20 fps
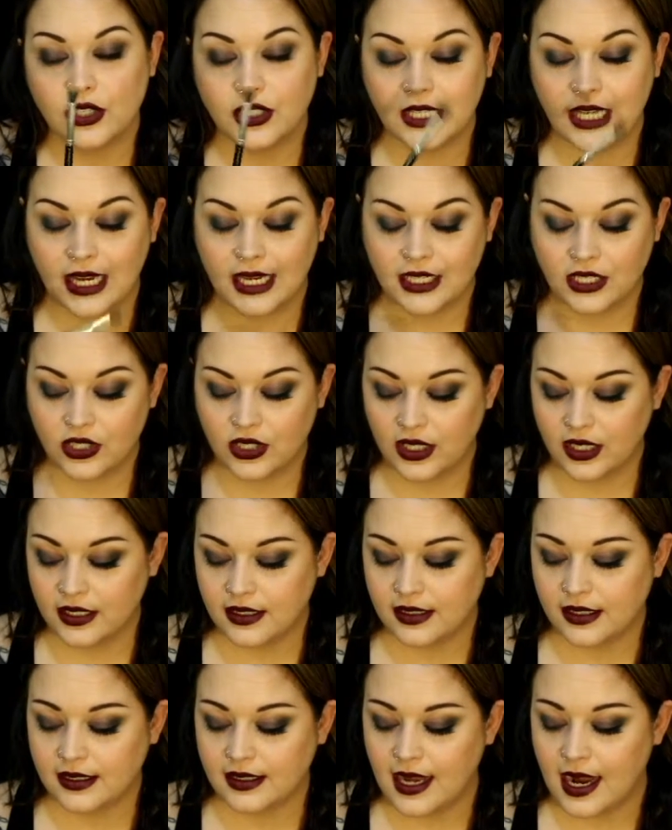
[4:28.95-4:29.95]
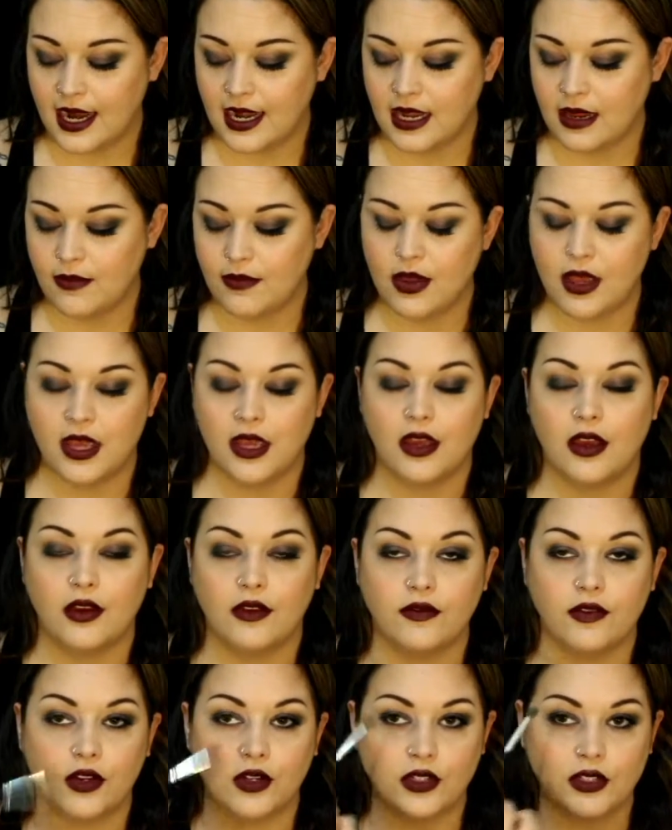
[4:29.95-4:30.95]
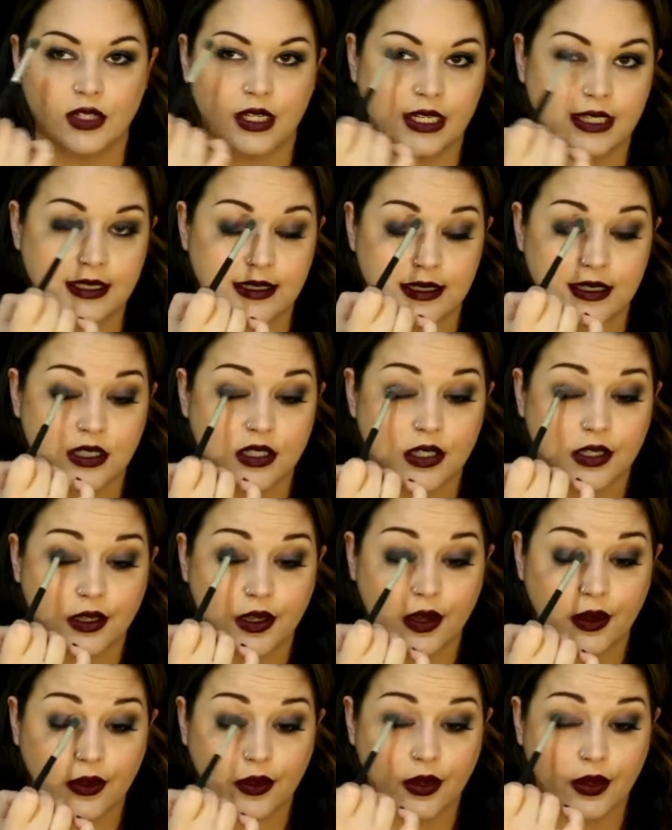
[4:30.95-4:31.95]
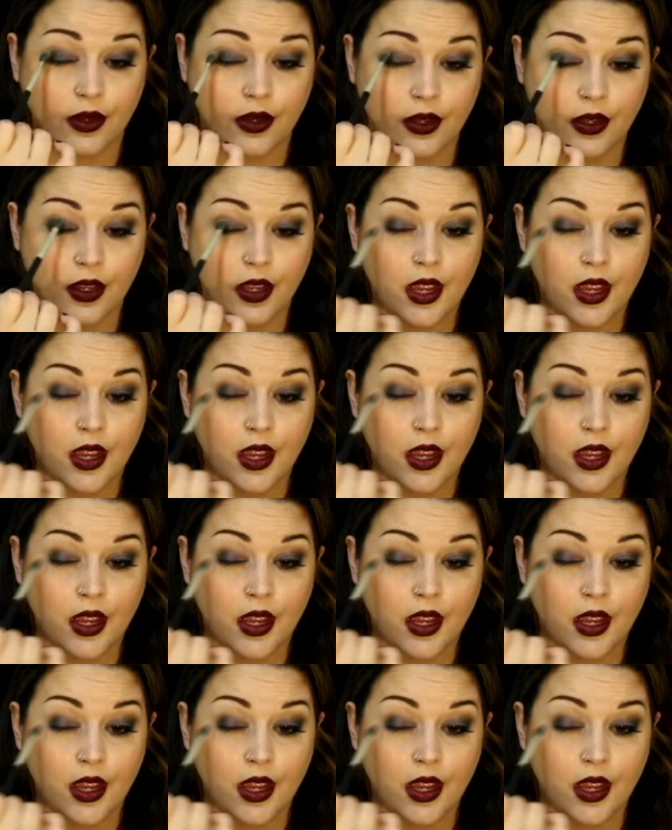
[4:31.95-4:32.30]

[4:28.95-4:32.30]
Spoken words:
Take just a tiny bit of your transition color.